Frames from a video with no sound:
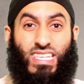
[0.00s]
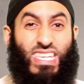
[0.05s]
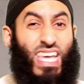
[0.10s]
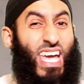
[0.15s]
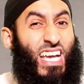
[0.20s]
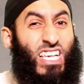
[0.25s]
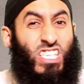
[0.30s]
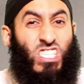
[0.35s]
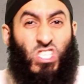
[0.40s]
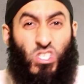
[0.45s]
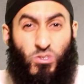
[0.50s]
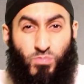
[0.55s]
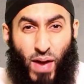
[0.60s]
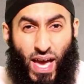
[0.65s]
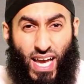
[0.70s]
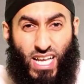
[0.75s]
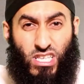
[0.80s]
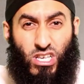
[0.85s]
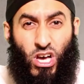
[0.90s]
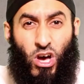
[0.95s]
to
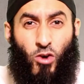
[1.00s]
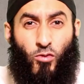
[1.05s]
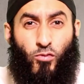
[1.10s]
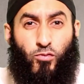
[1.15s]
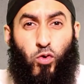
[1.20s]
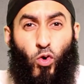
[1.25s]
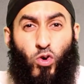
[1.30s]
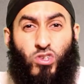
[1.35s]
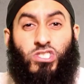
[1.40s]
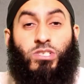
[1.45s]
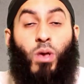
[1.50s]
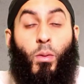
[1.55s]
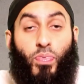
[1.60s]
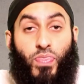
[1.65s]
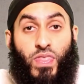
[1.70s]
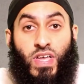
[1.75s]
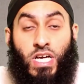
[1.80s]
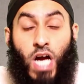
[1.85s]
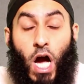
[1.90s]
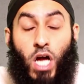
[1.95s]
expect for
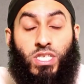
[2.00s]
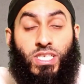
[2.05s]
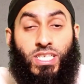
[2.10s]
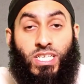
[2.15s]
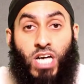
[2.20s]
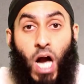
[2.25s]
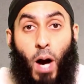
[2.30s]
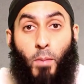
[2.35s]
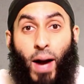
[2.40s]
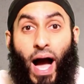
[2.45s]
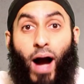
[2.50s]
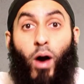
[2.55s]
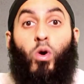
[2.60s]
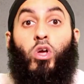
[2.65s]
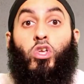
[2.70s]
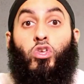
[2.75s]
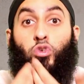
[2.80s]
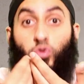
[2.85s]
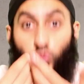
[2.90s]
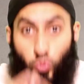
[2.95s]
something to come out
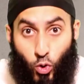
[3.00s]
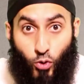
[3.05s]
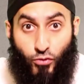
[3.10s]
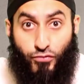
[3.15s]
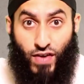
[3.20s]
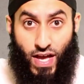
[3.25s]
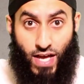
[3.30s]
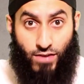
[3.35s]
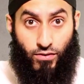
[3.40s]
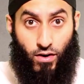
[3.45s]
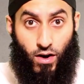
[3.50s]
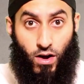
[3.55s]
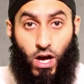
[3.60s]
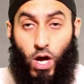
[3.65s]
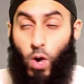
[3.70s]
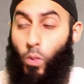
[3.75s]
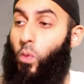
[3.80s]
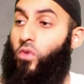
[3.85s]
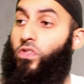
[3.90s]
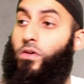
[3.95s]
in your favor
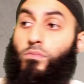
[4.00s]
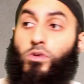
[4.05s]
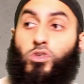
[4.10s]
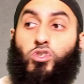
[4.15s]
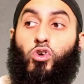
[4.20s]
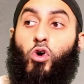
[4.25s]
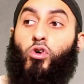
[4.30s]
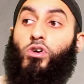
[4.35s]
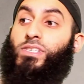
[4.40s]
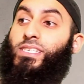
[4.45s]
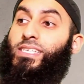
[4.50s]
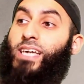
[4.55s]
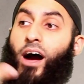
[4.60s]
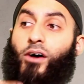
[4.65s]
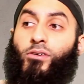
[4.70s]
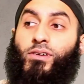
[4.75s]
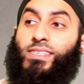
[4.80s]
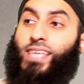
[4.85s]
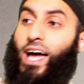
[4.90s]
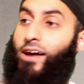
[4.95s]
where the majority
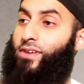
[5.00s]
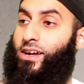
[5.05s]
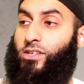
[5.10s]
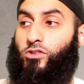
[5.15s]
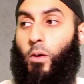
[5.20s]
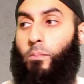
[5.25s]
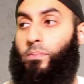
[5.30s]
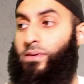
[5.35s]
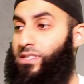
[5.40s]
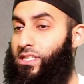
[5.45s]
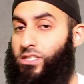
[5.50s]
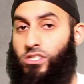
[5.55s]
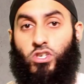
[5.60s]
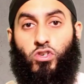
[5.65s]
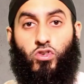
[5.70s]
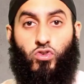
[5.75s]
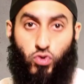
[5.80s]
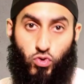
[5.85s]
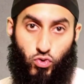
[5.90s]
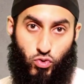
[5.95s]
are in direct
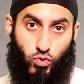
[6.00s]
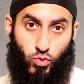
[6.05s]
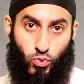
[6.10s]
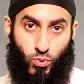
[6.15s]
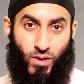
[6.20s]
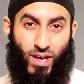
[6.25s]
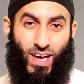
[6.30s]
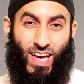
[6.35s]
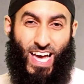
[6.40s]
opposition to you.